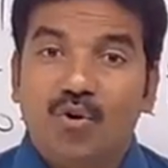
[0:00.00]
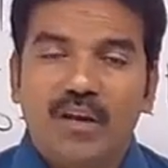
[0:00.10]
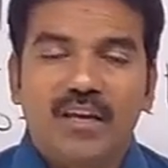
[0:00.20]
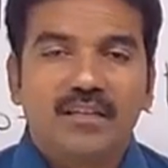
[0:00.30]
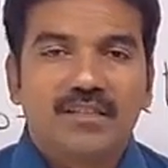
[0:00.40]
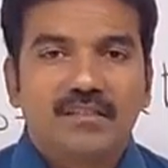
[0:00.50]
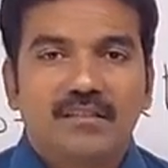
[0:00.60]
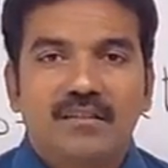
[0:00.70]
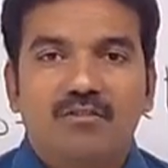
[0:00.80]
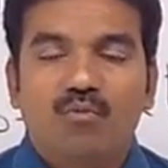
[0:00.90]
0
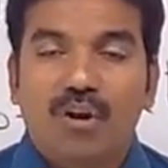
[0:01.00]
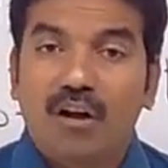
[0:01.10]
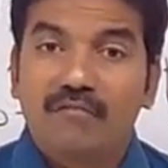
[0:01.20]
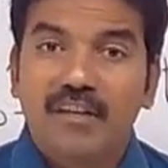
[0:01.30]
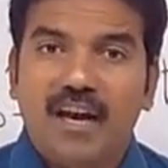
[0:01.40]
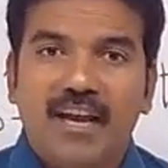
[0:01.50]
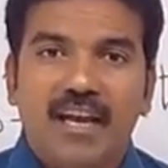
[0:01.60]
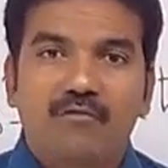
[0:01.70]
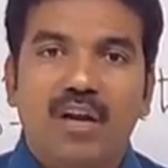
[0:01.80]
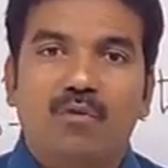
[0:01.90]
is one of
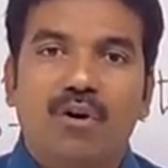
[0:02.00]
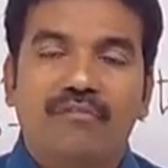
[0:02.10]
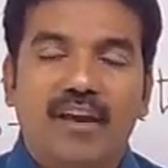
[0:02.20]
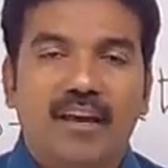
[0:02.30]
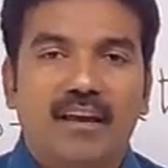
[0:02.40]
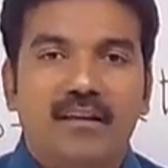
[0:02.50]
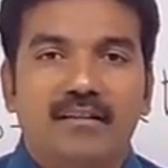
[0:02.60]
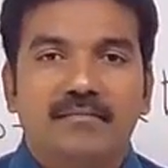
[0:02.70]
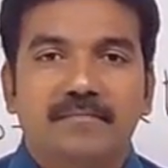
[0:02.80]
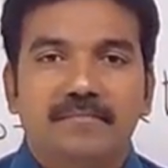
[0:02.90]
the eigenvalue of
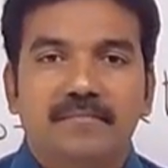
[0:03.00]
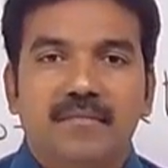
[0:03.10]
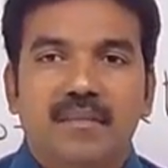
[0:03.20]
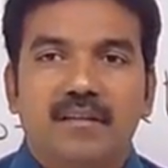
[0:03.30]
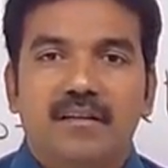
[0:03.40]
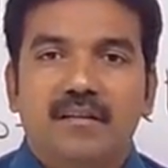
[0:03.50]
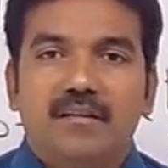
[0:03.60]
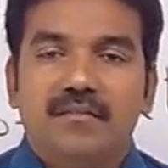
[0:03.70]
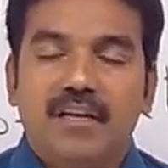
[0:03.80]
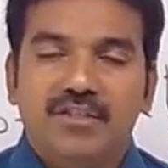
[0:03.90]
A.
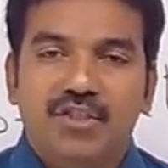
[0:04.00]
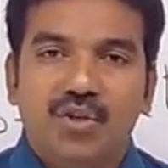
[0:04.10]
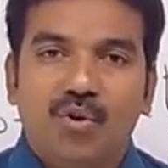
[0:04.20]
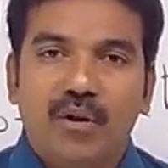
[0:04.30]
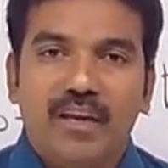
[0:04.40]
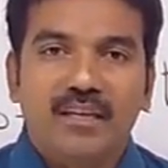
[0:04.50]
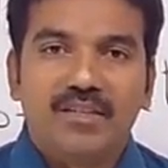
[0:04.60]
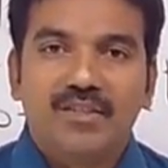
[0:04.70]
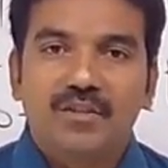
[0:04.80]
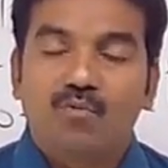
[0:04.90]
Then
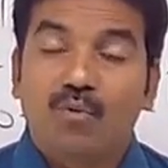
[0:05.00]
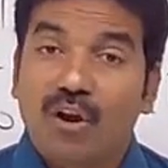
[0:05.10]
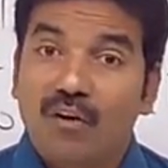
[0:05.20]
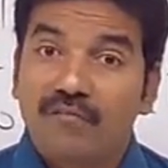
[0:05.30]
0 is